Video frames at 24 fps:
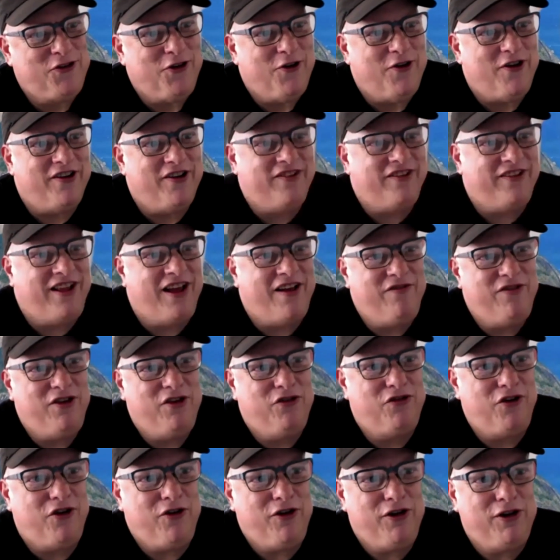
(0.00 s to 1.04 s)
and they have these
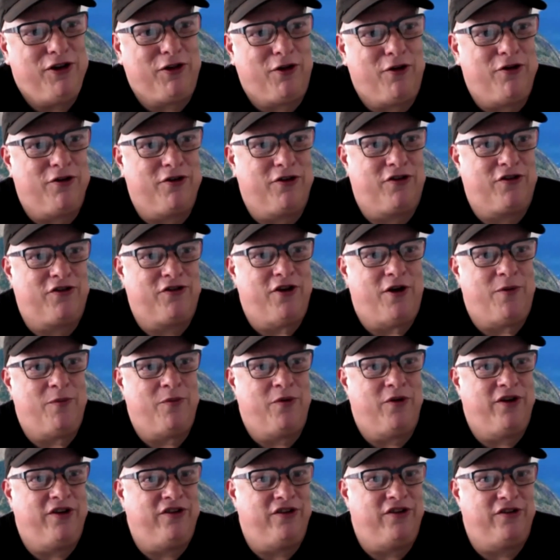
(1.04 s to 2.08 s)
very long summaries
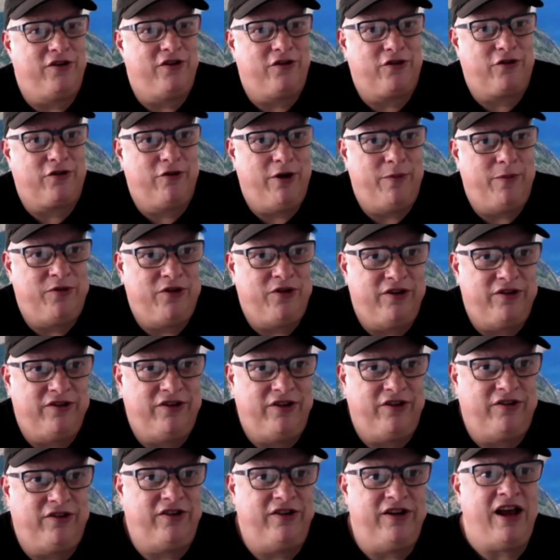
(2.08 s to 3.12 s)
and descriptions.
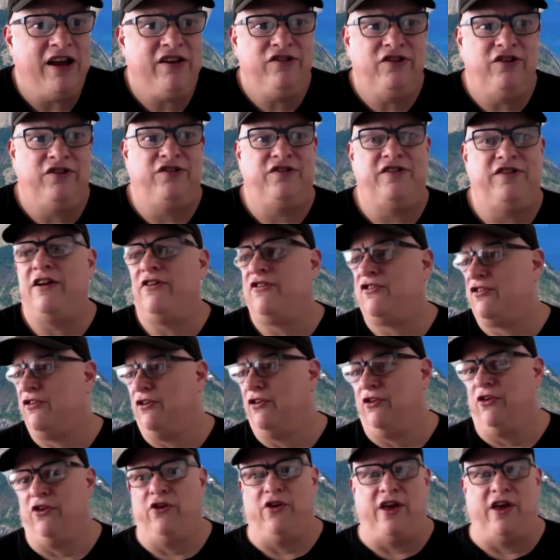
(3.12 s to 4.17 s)
It's an
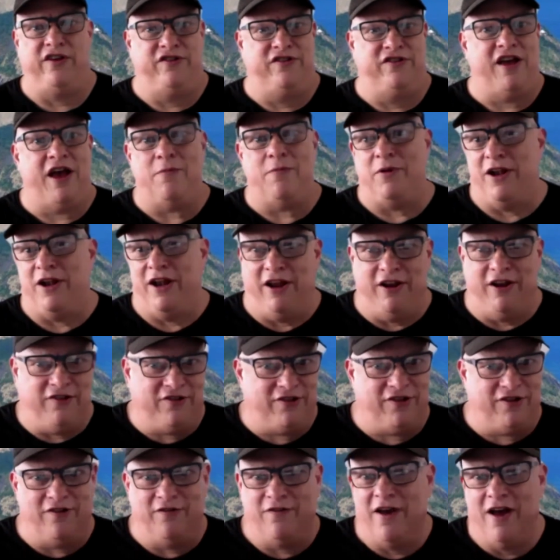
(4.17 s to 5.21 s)
existential
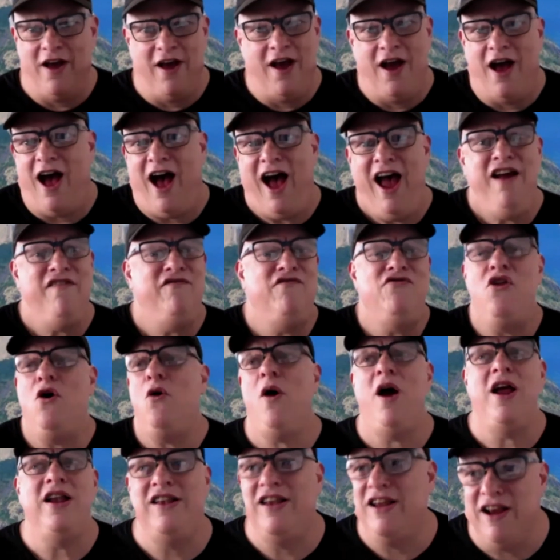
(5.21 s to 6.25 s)
examination. I have no
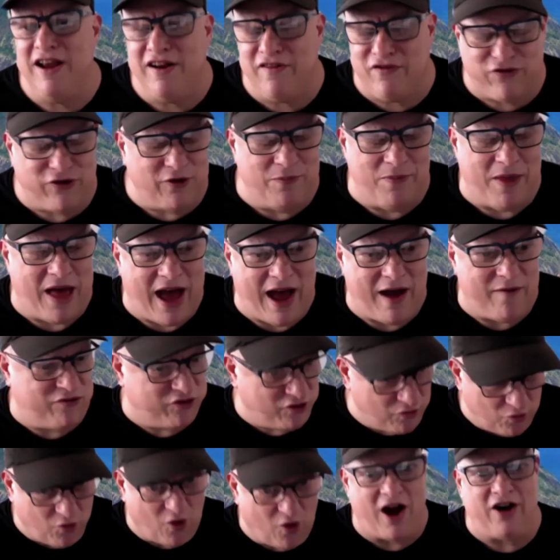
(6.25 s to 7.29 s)
idea from that
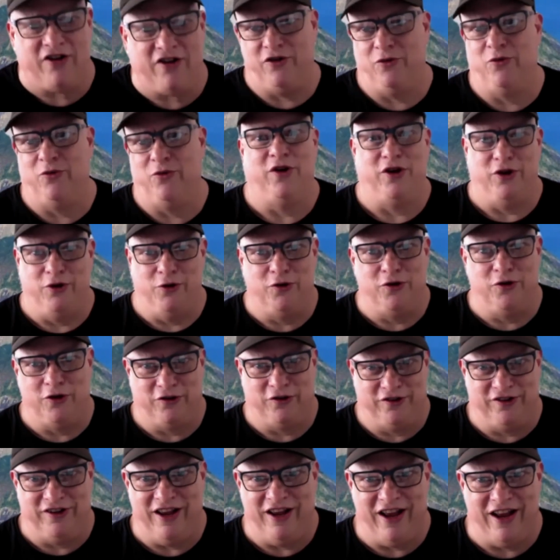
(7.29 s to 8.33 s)
from watching what you just
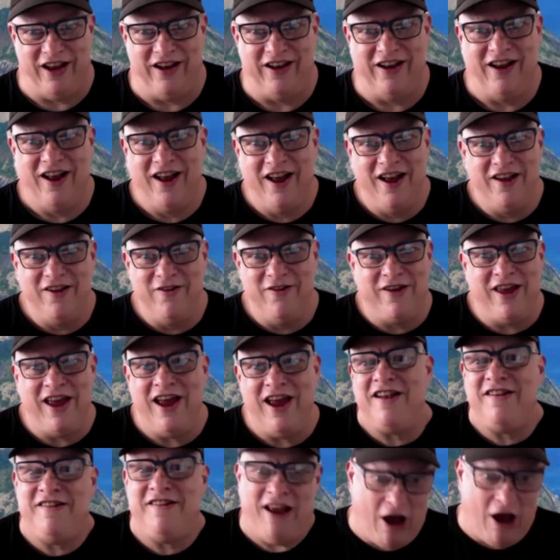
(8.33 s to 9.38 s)
did. You
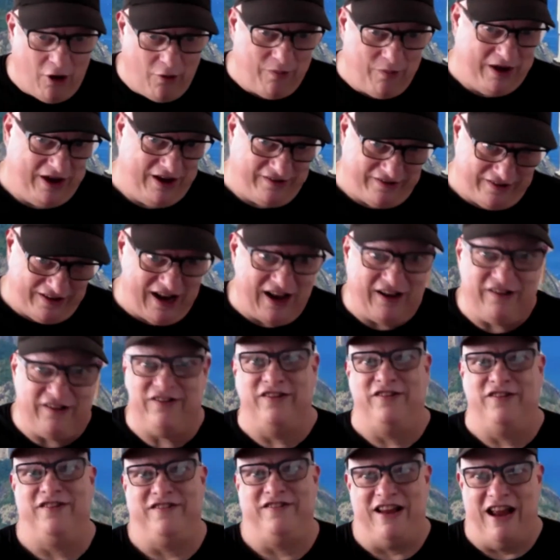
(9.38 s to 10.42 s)
can't tell me it's an
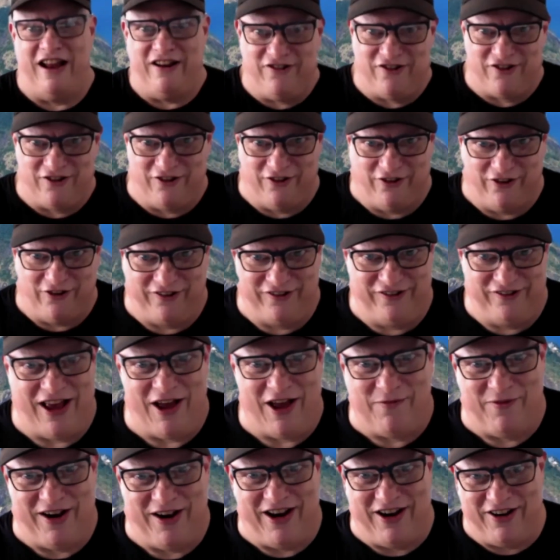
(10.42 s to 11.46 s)
existential
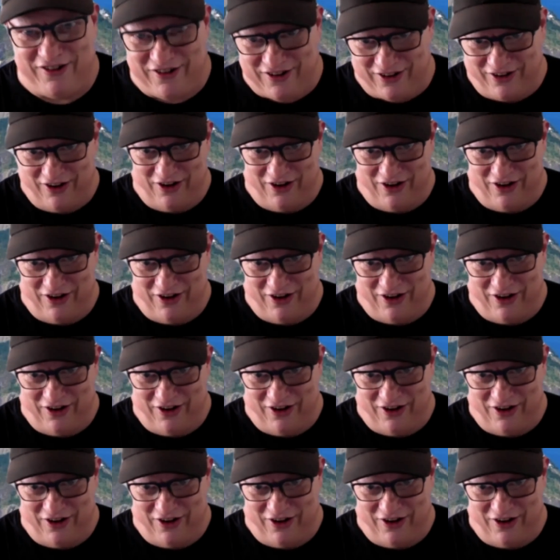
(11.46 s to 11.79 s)
examination